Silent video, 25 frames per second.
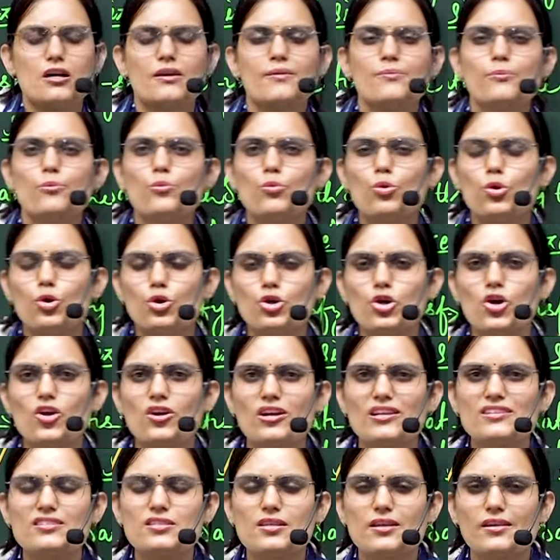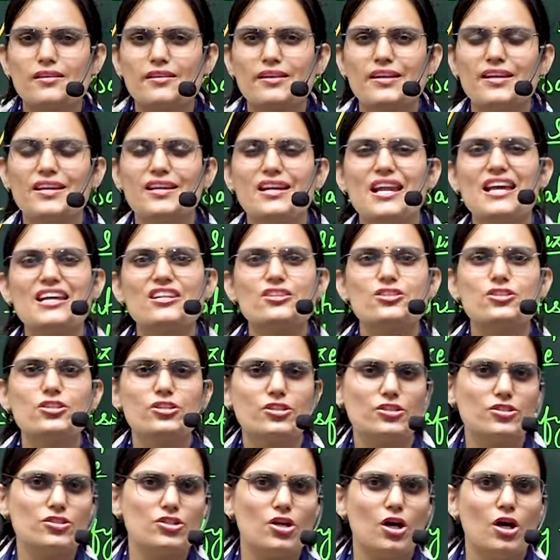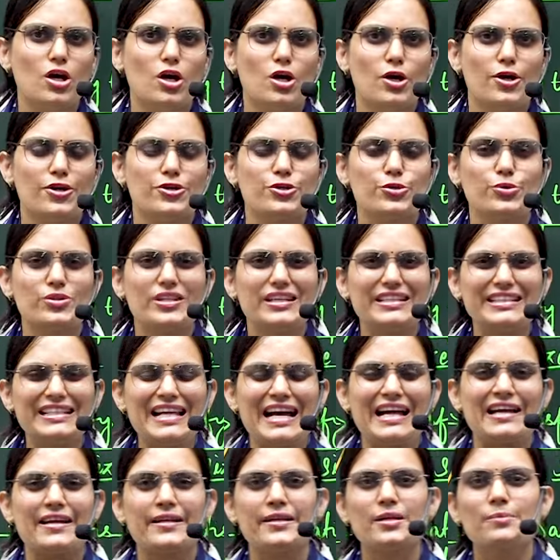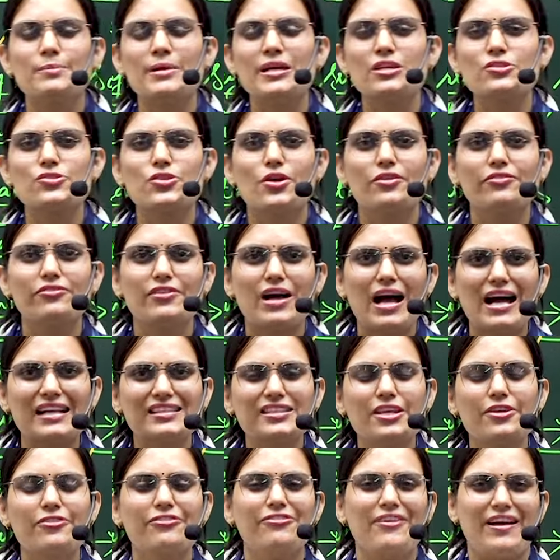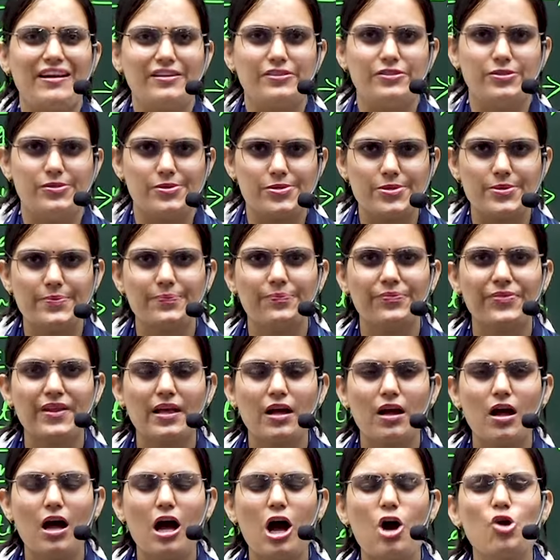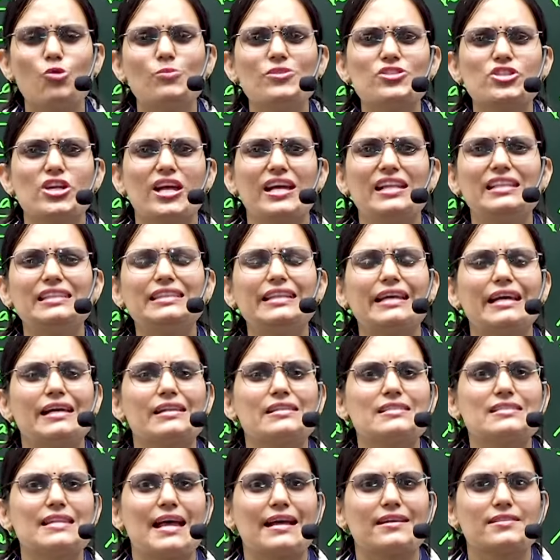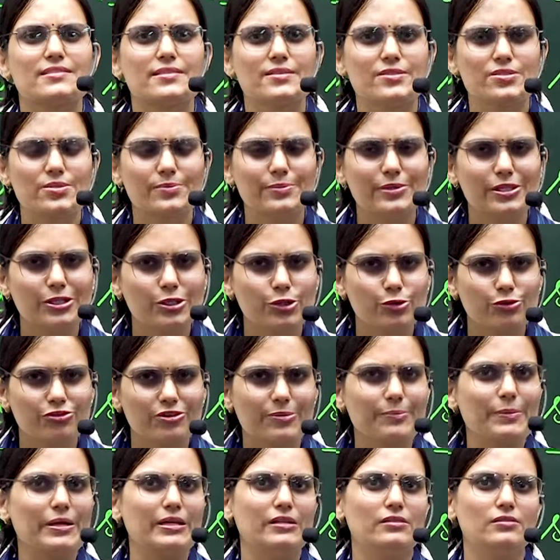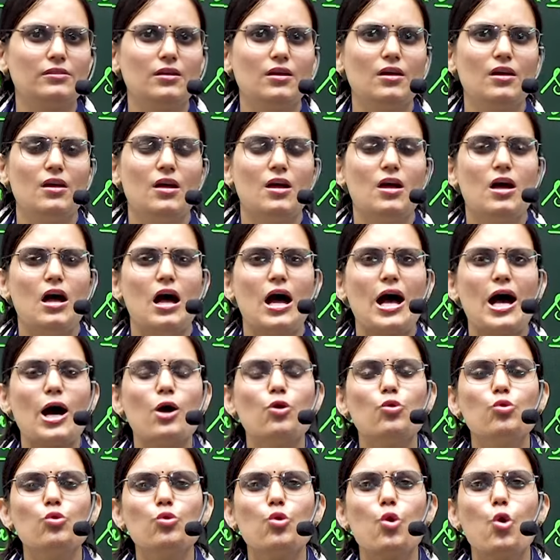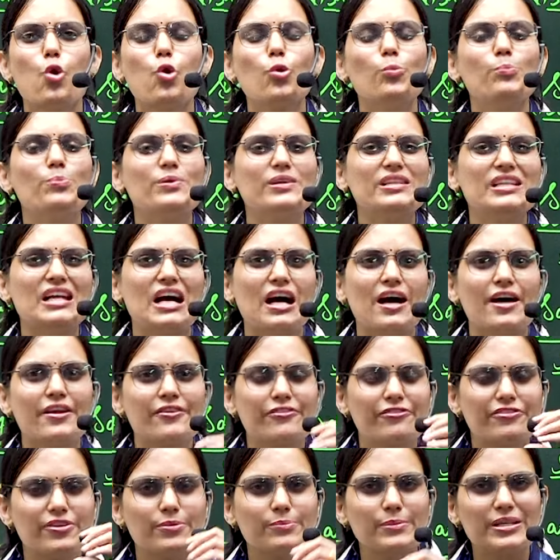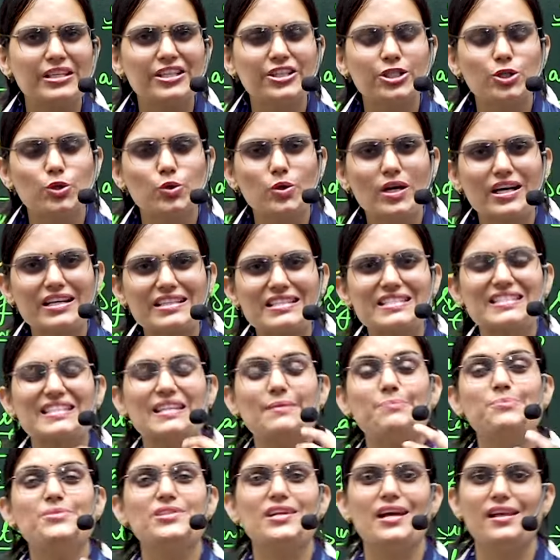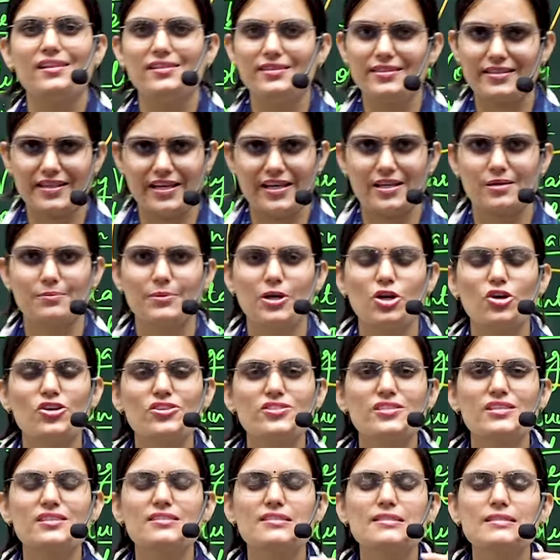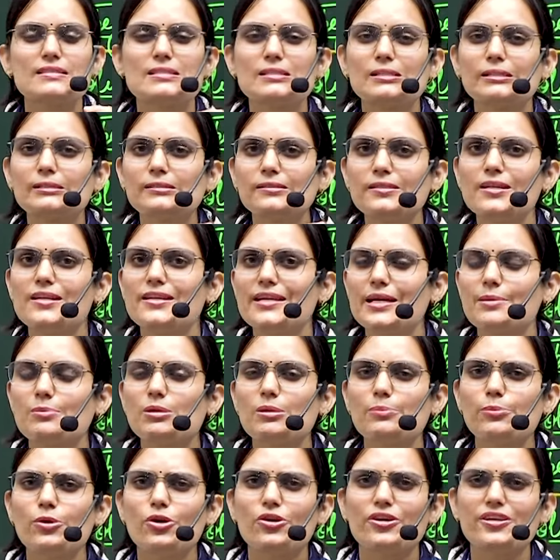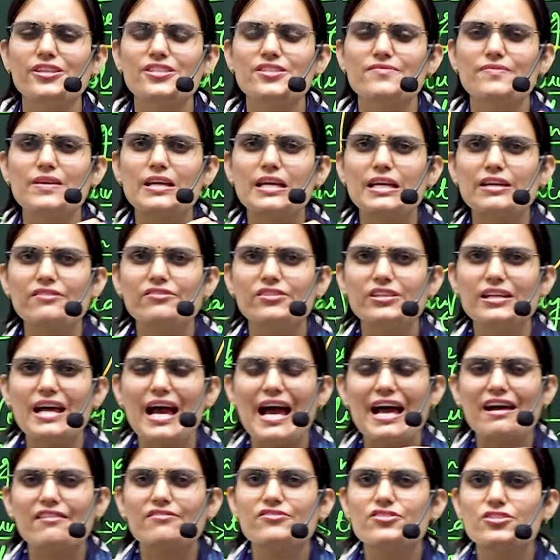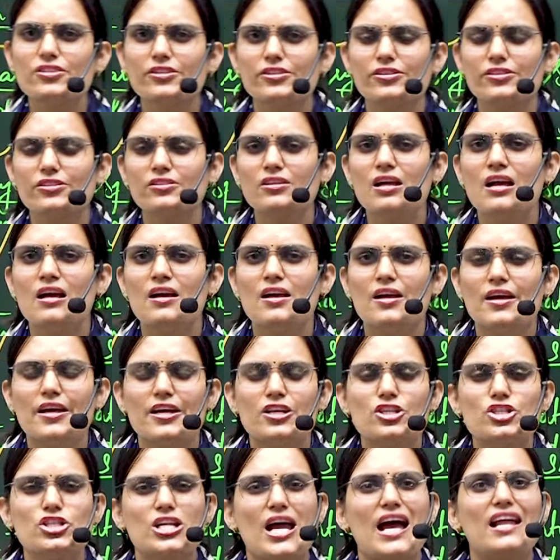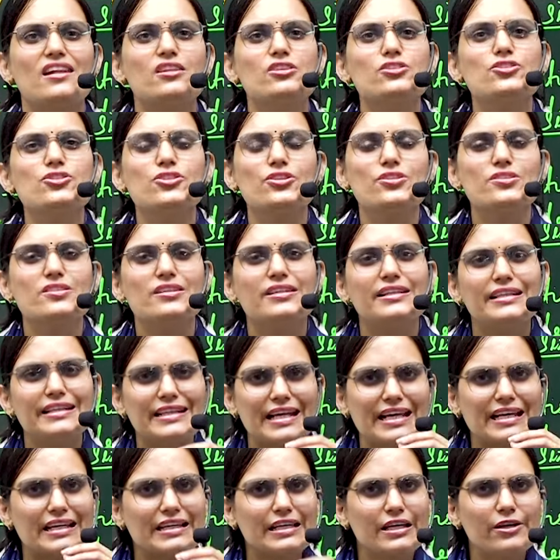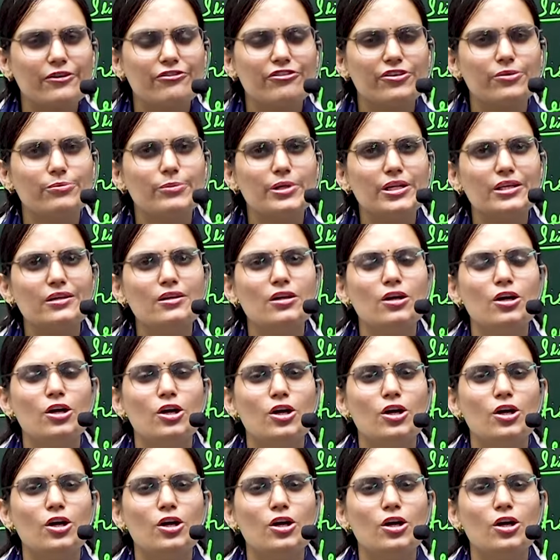are more or less related to the dynamics of other factors. How much healthcare is accessible to women? How open are women to accept healthcare? Because in certain tribal pockets, we even have certain challenges in taking women